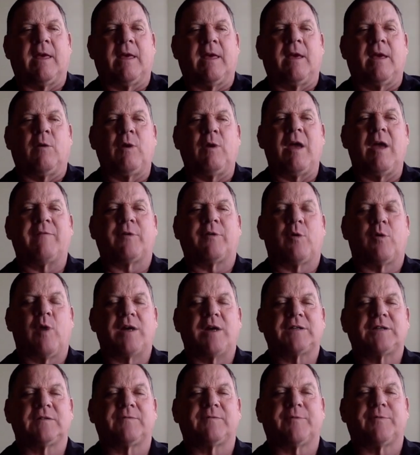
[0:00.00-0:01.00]
We have a
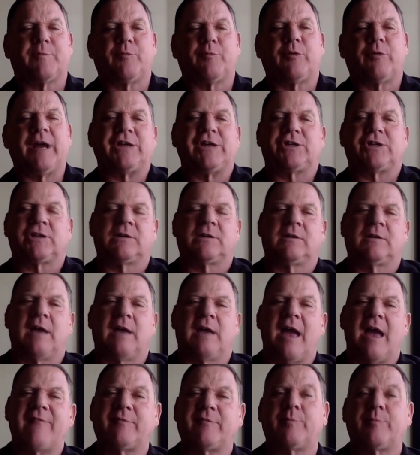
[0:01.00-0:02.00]
question from Rich.
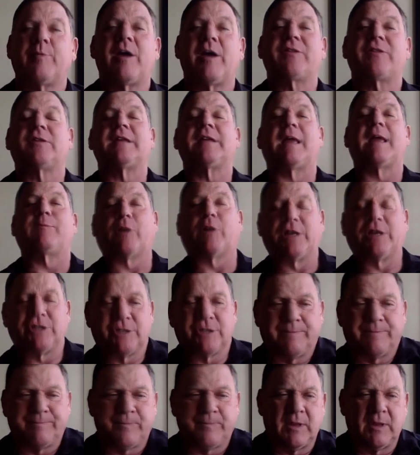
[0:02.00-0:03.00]
I have a brother named
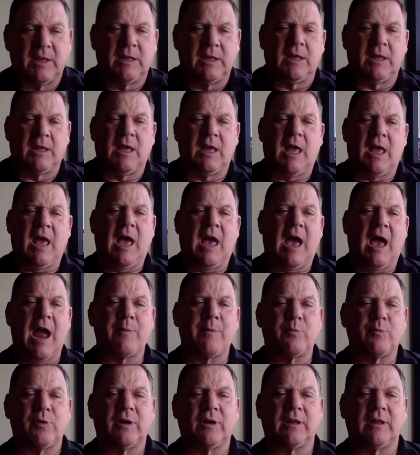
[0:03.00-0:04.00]
Rich.
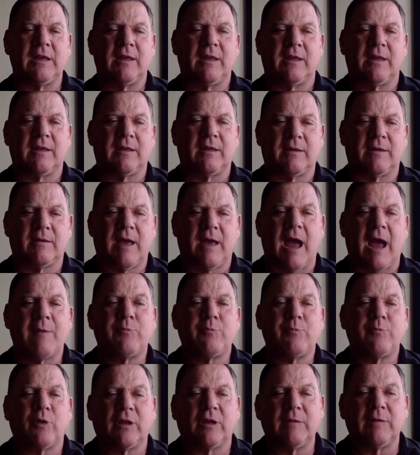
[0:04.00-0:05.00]
I'm really
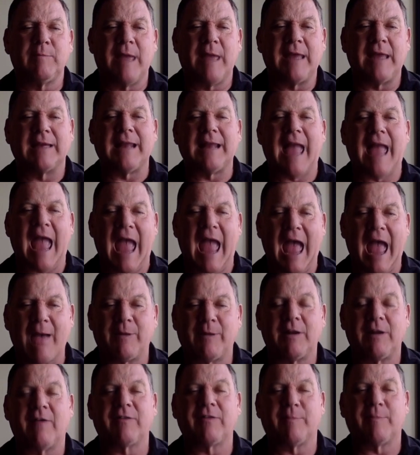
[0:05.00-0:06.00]
I'm really making a
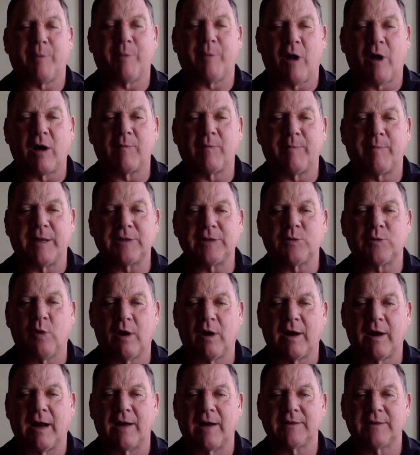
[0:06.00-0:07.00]
habit of the park bench
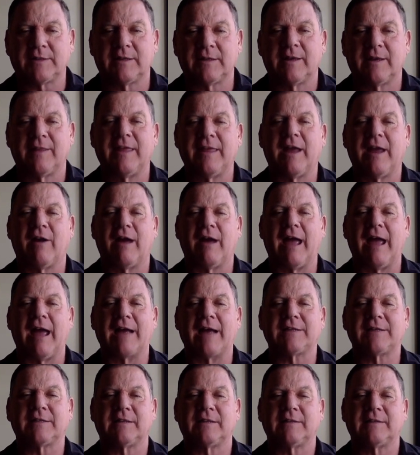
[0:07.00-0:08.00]
workouts. They are
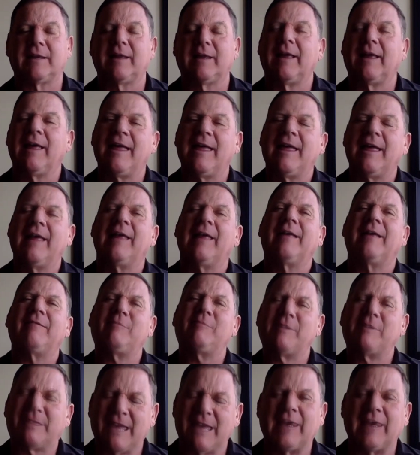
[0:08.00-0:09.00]
excellent.
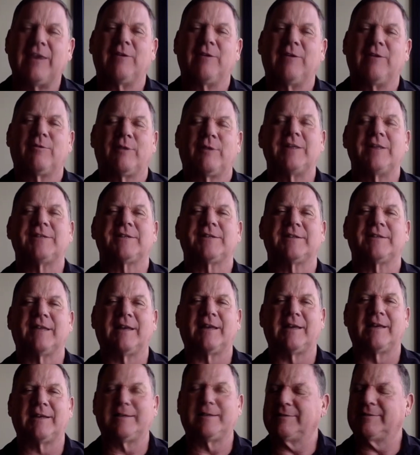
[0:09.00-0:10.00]
Well, thank you, Rich.
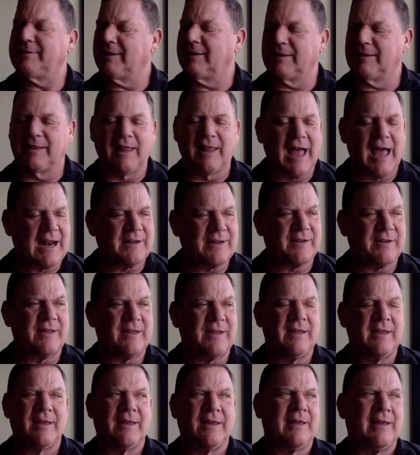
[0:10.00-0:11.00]
Uh, a lot of
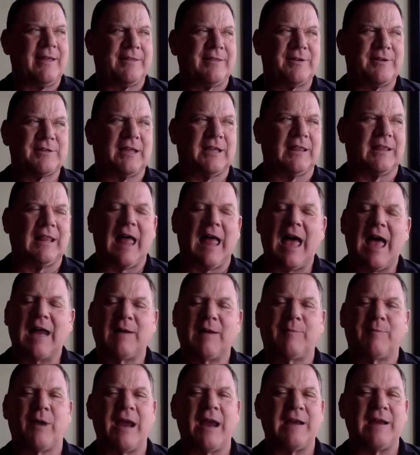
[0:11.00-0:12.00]
there's a lot
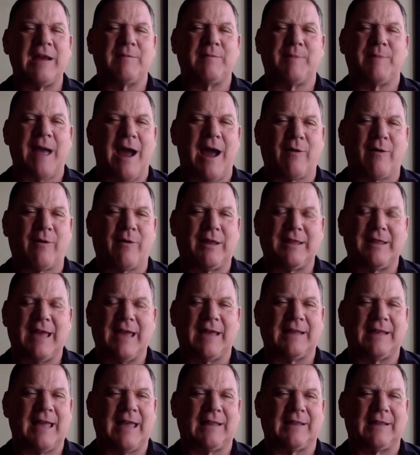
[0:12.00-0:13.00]
of brain power in
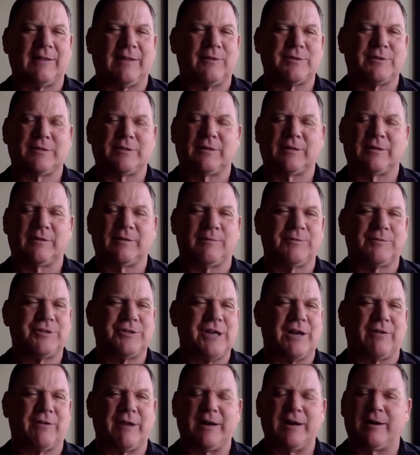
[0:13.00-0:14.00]
that, that those little
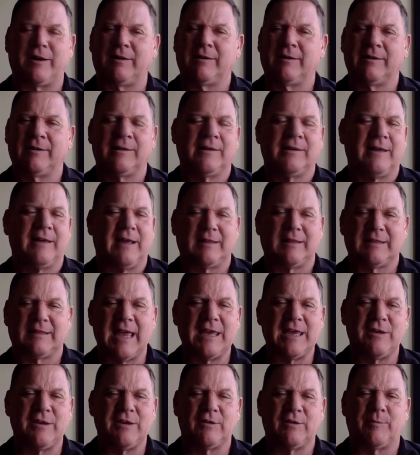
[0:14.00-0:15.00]
generator, and
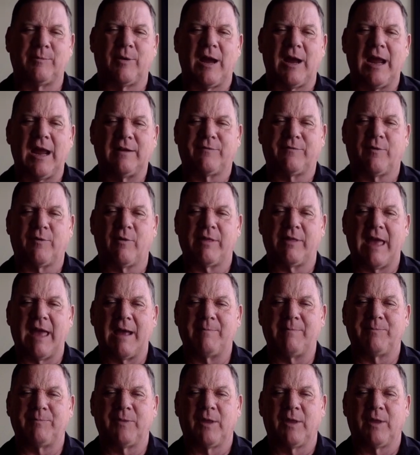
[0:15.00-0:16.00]
thank you to Bryan for that.